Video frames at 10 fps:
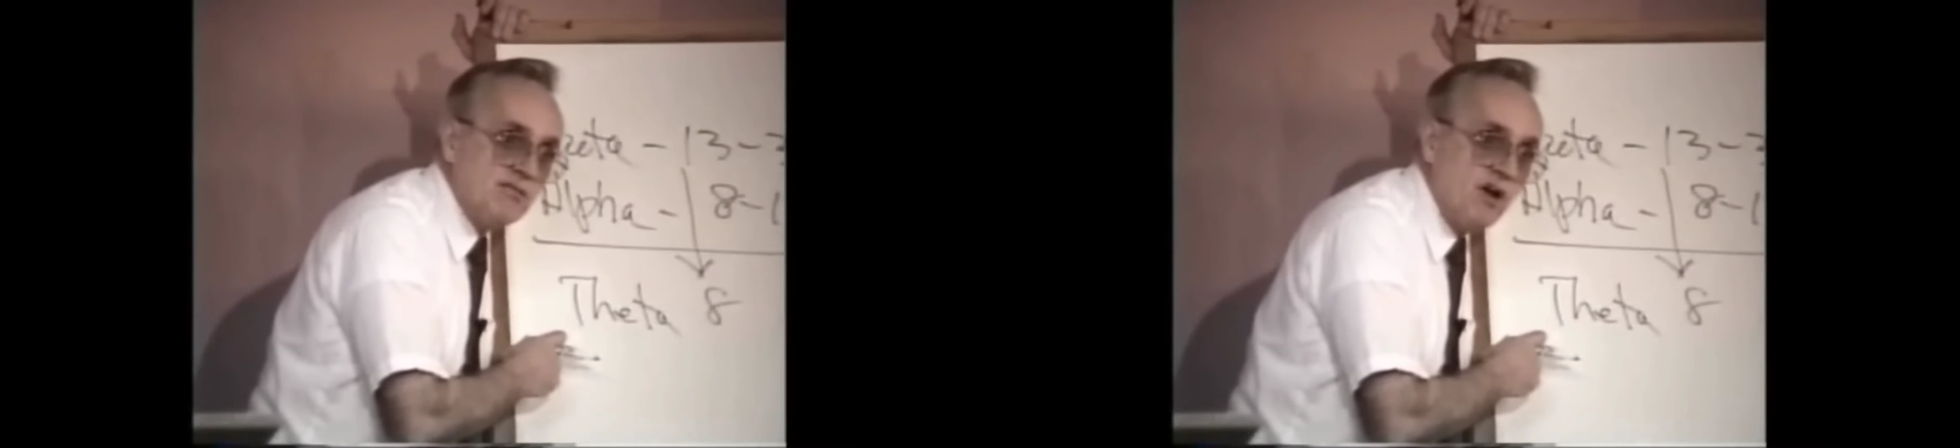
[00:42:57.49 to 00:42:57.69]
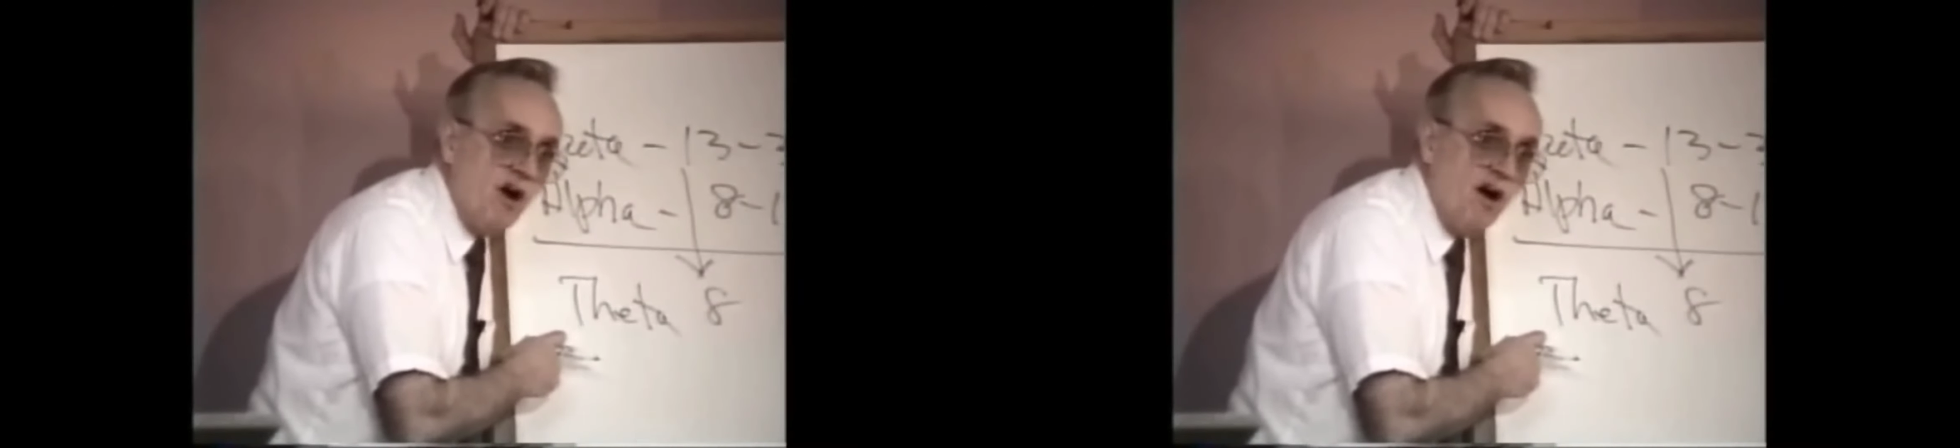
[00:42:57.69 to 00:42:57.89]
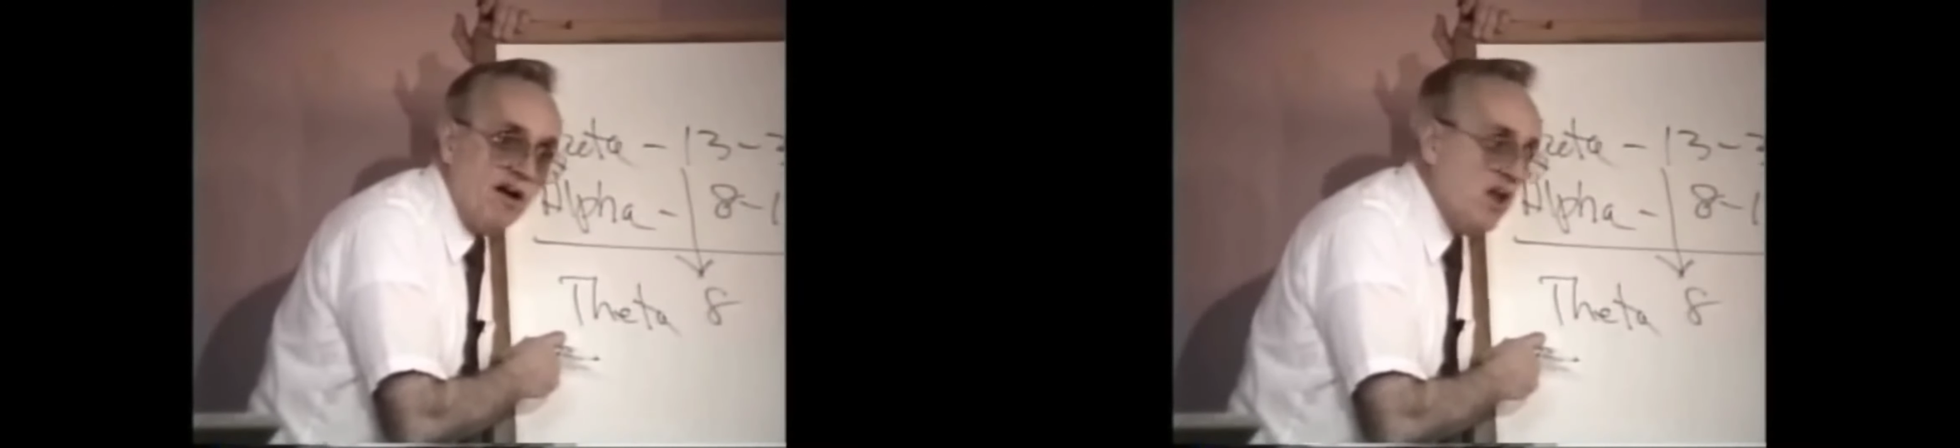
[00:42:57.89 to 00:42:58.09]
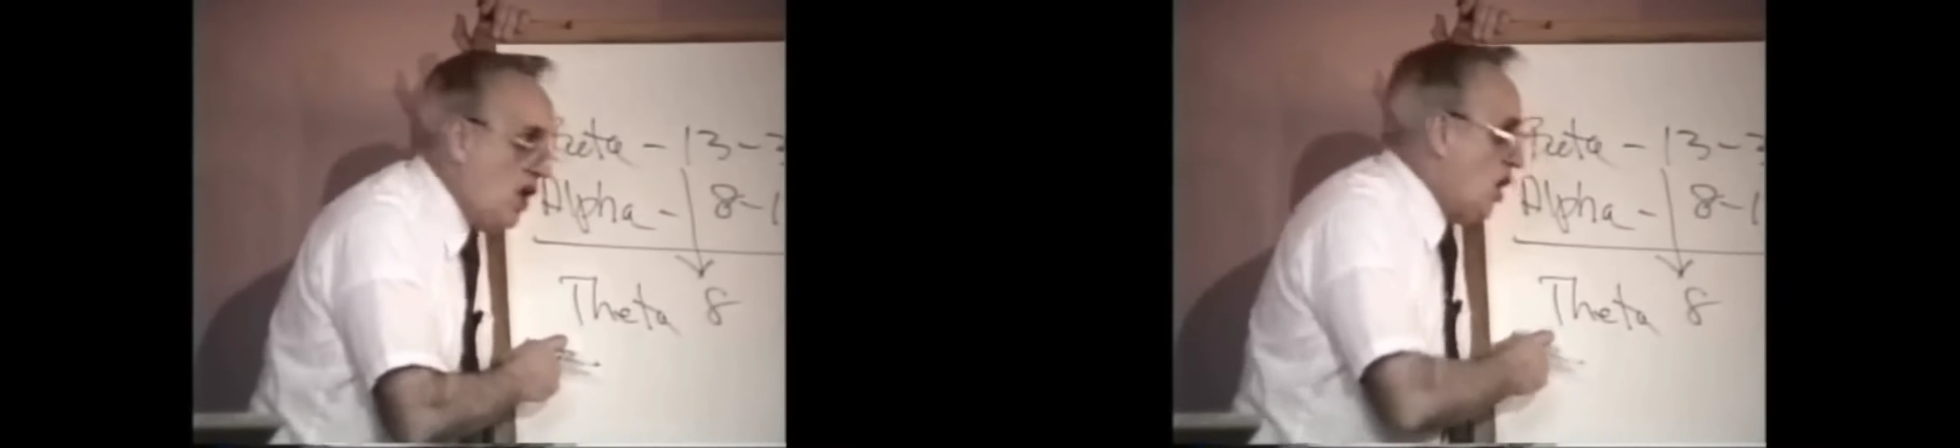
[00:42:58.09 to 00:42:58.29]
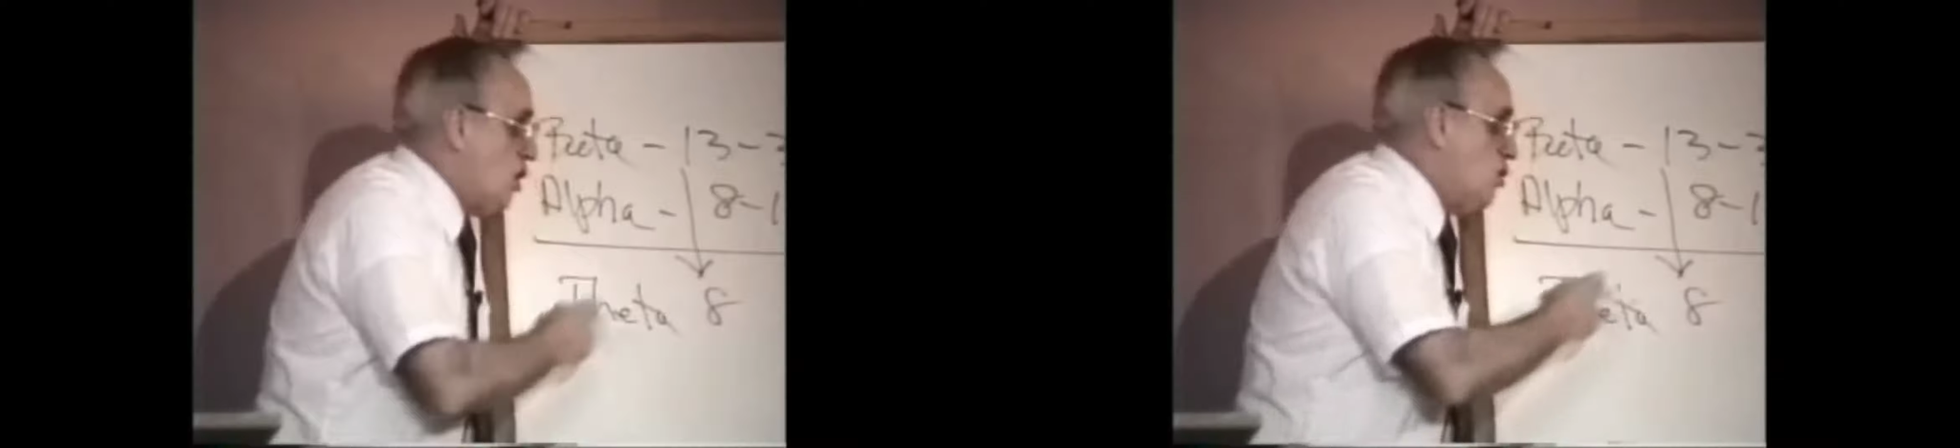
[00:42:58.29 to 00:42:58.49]
of the heart.
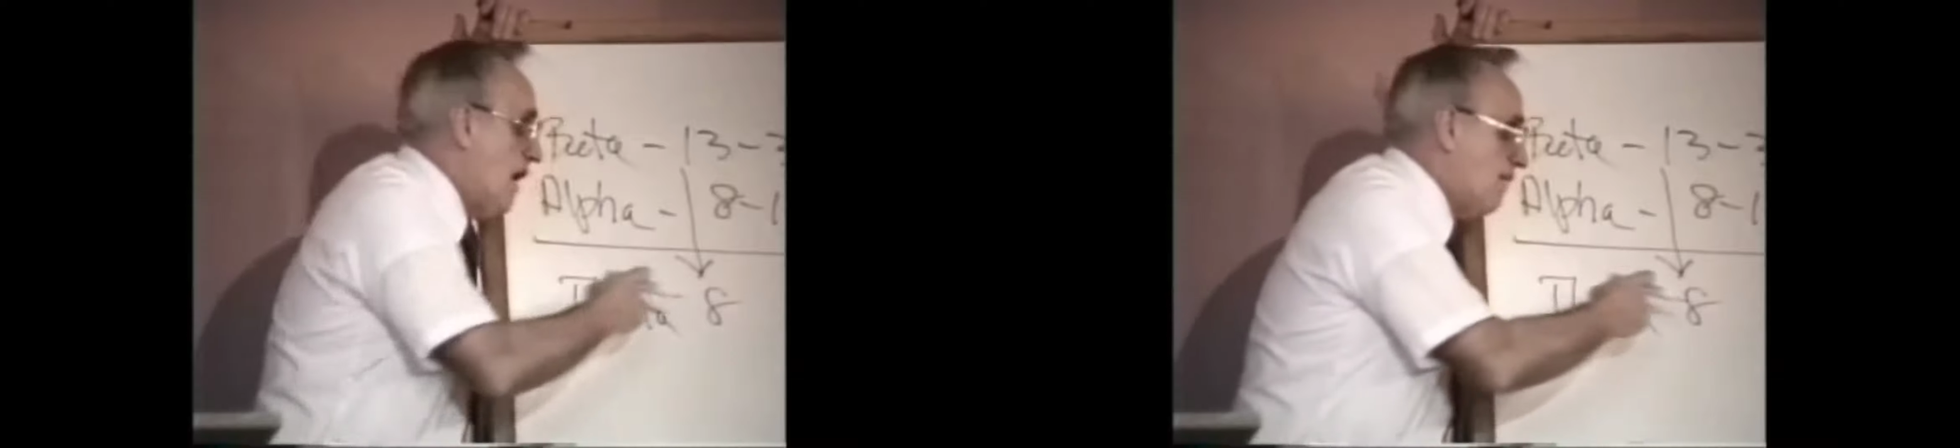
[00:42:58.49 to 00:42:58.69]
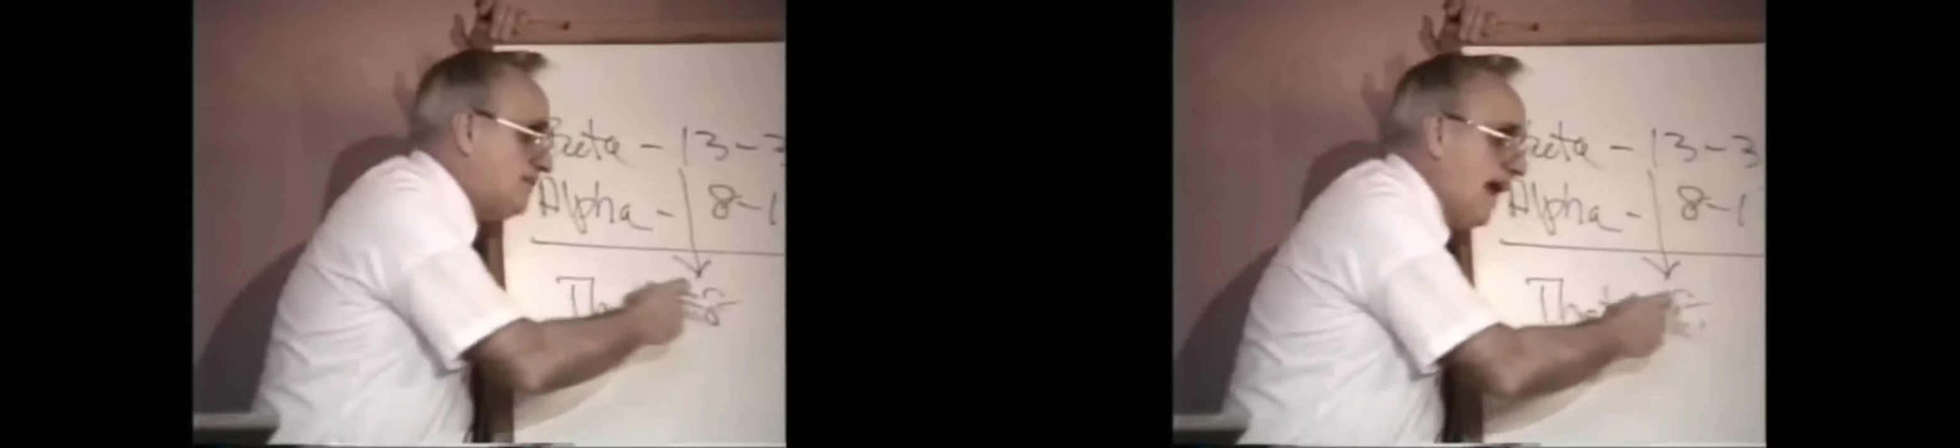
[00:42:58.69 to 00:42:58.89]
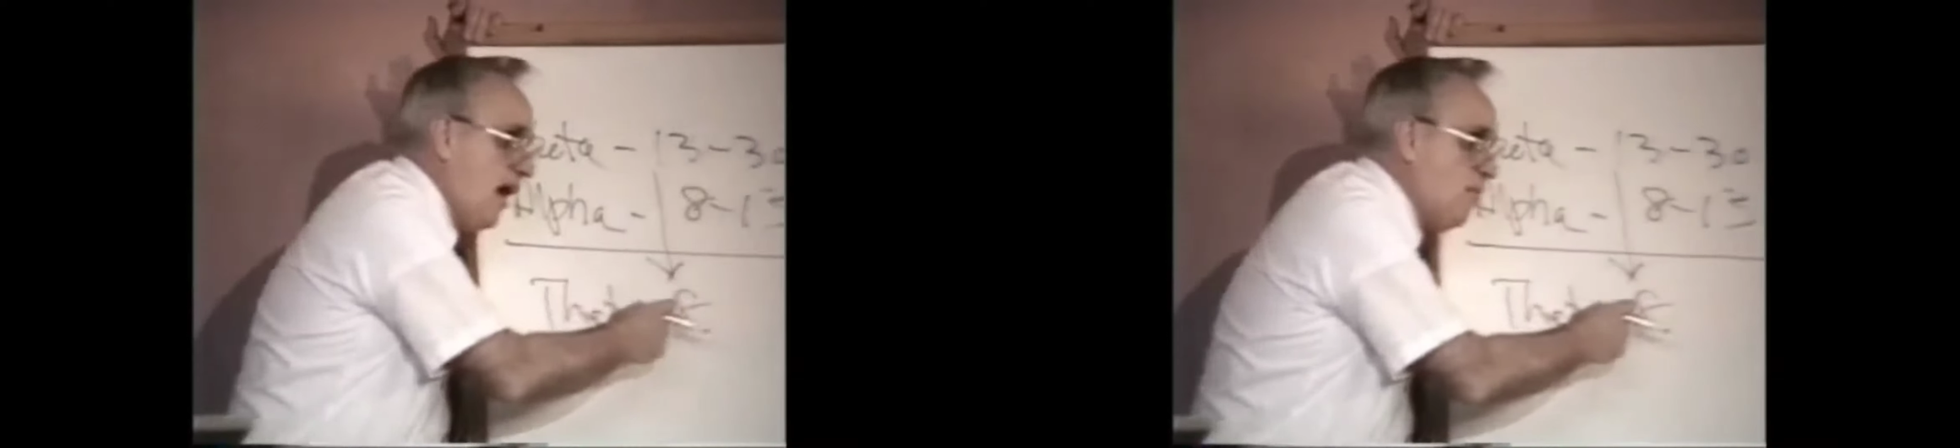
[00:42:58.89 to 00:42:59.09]
You have